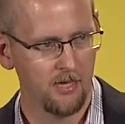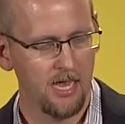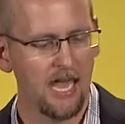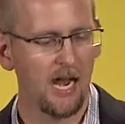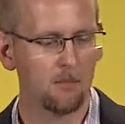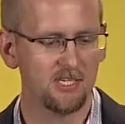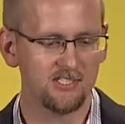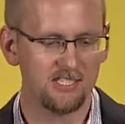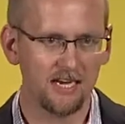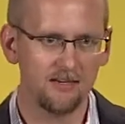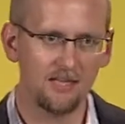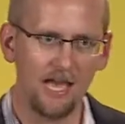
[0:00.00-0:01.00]
And I'm going to
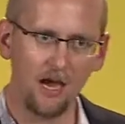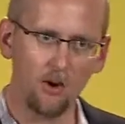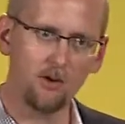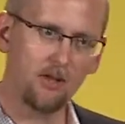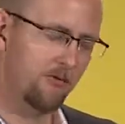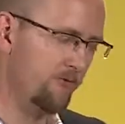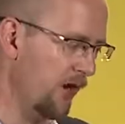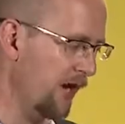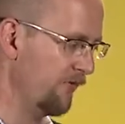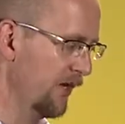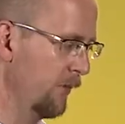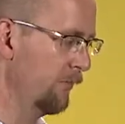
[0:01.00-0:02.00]
set it down in front
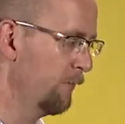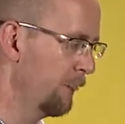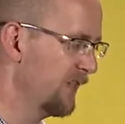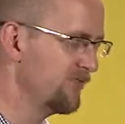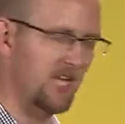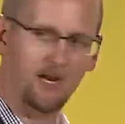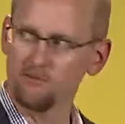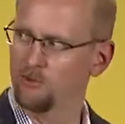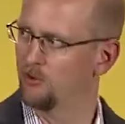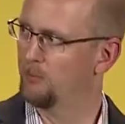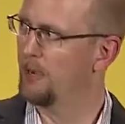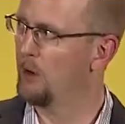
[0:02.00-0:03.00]
of him instead of
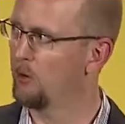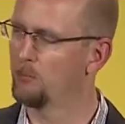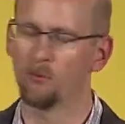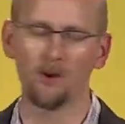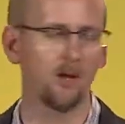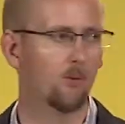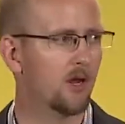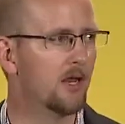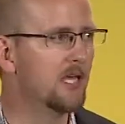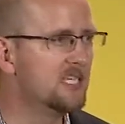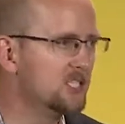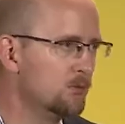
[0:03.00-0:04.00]
doing the PowerPoint. We're going
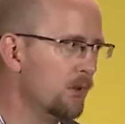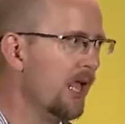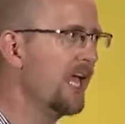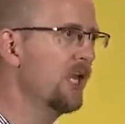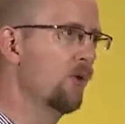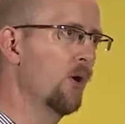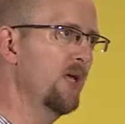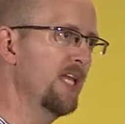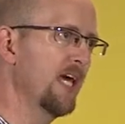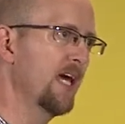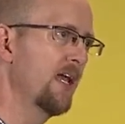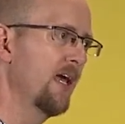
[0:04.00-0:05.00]
to explain what we
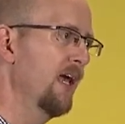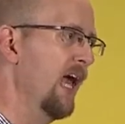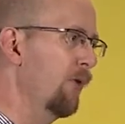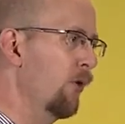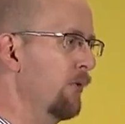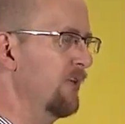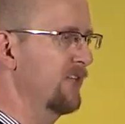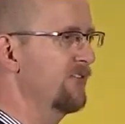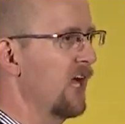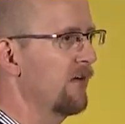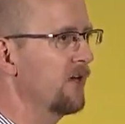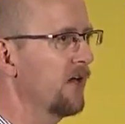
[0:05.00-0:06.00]
did and what we
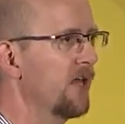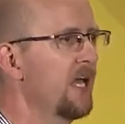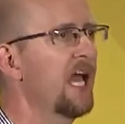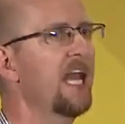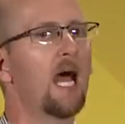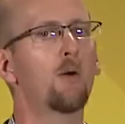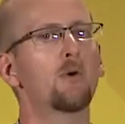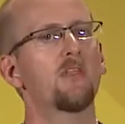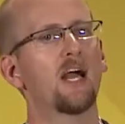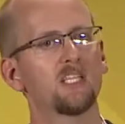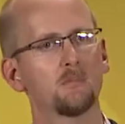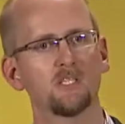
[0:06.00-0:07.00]
discovered and how we'd
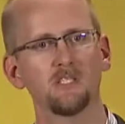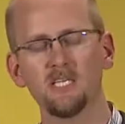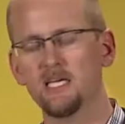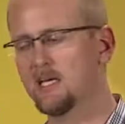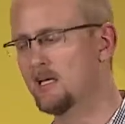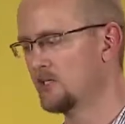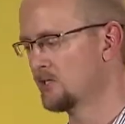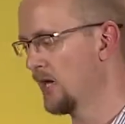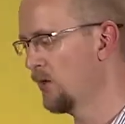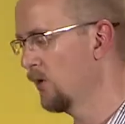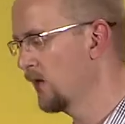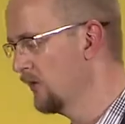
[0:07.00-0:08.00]
like to proceed and try
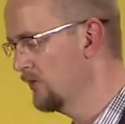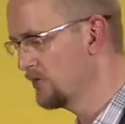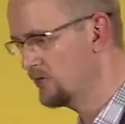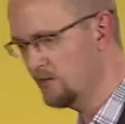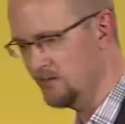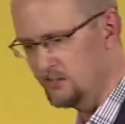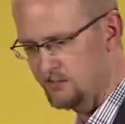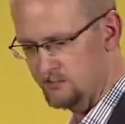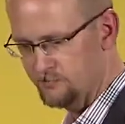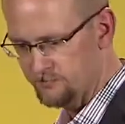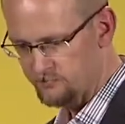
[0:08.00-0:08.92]
to work on this service.